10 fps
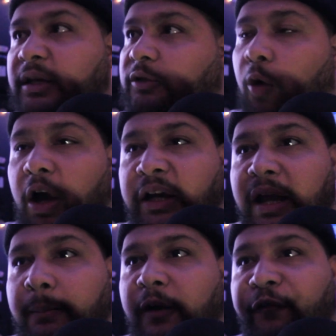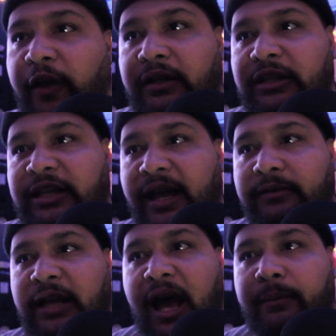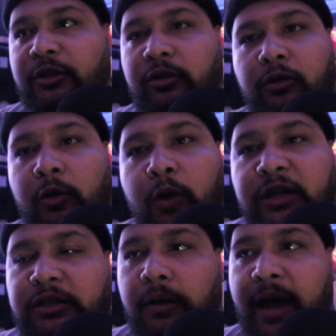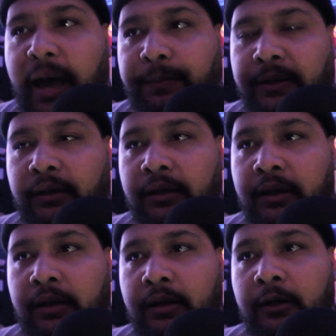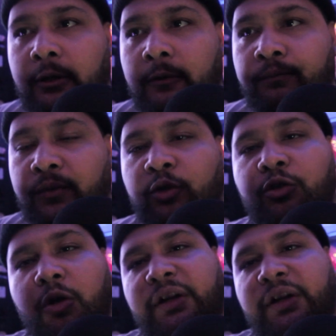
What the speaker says: walk in that motherfucker at the same time and you don't know what's gonna happen. You know,